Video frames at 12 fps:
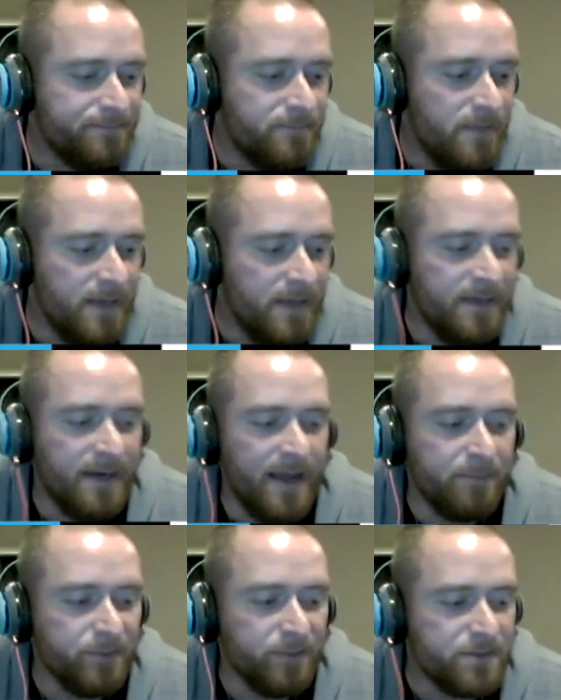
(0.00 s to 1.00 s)

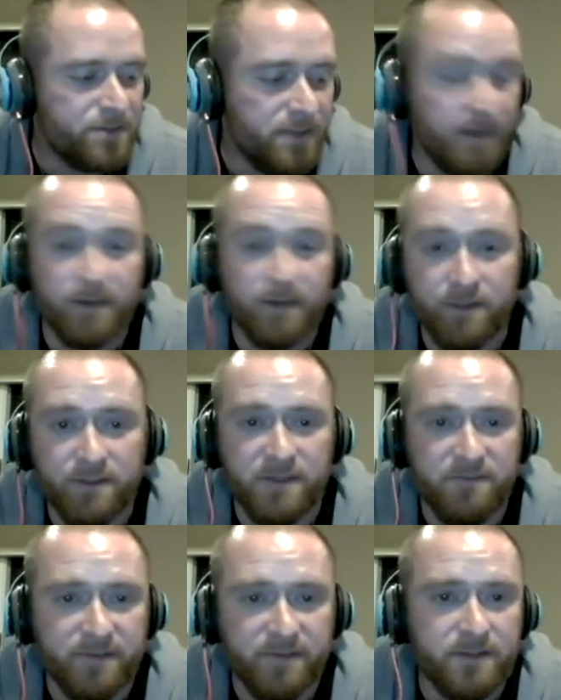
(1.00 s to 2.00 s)
Indianapolis. They got a good
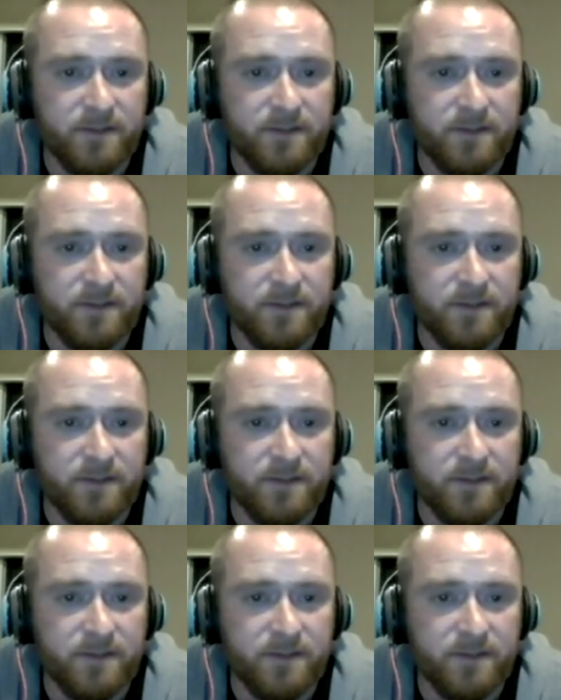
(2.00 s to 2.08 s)
defense.